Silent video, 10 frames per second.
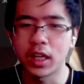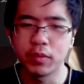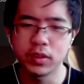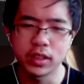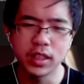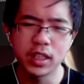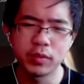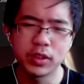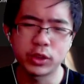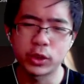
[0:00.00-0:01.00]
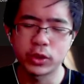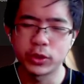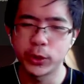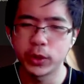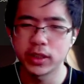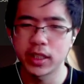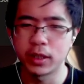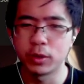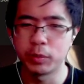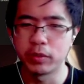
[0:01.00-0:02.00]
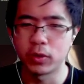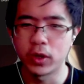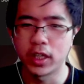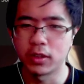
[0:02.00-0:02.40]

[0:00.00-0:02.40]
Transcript: I think I even drew this arrow beforehand.